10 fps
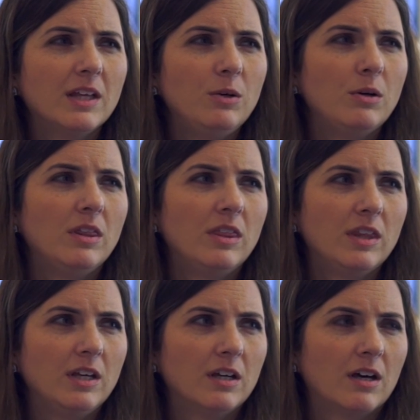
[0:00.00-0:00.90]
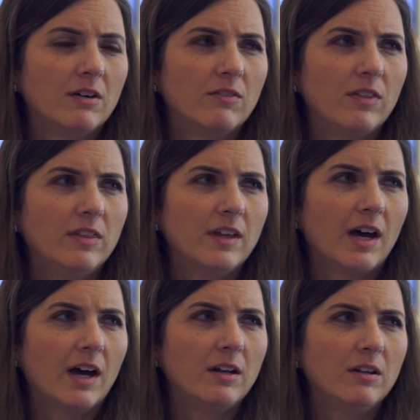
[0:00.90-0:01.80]
that you could think of
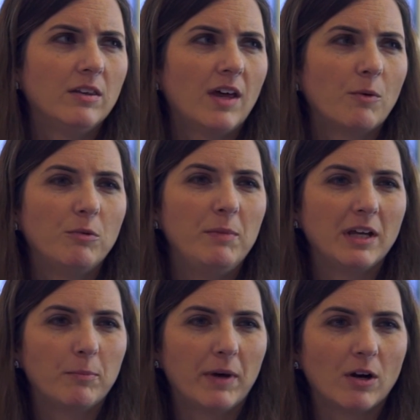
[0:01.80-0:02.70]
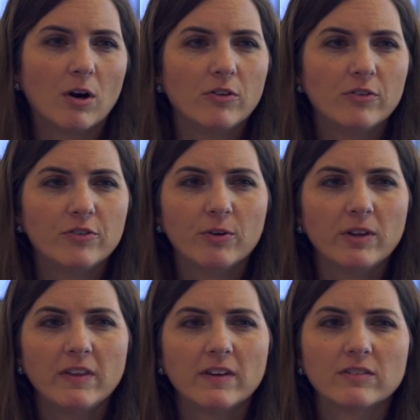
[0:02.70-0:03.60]
that would make it better? Is there
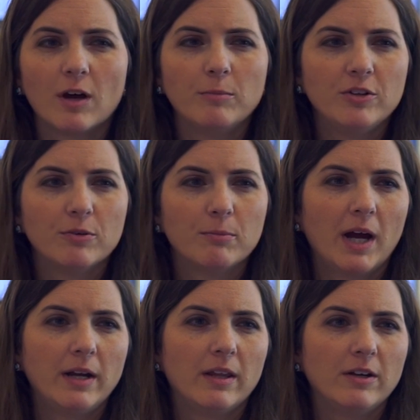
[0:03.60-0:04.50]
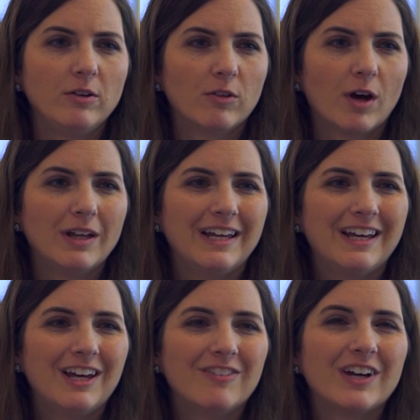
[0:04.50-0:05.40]
anything that's come to your mind that you thought,
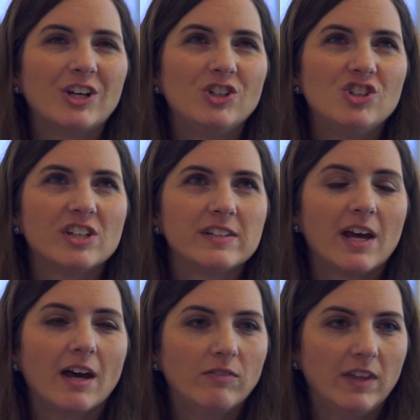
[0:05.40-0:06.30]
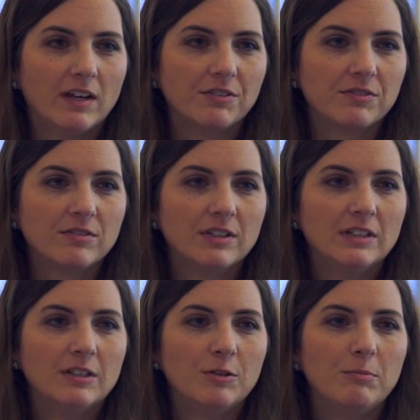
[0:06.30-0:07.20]
if I could just have this,
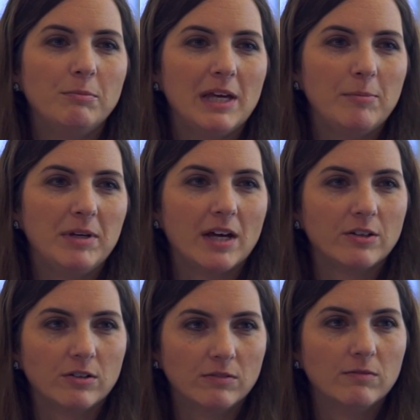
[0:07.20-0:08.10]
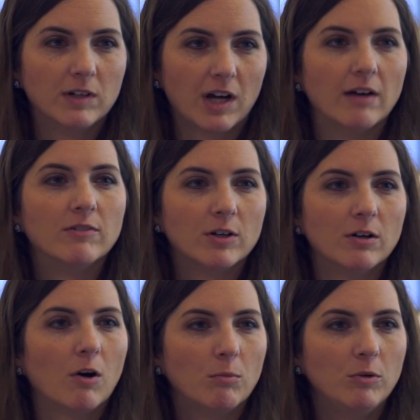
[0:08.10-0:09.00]
maybe I could
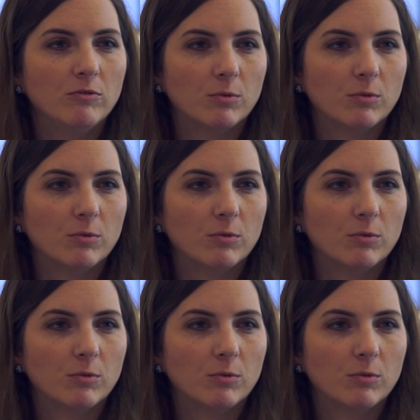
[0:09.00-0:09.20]
recover or move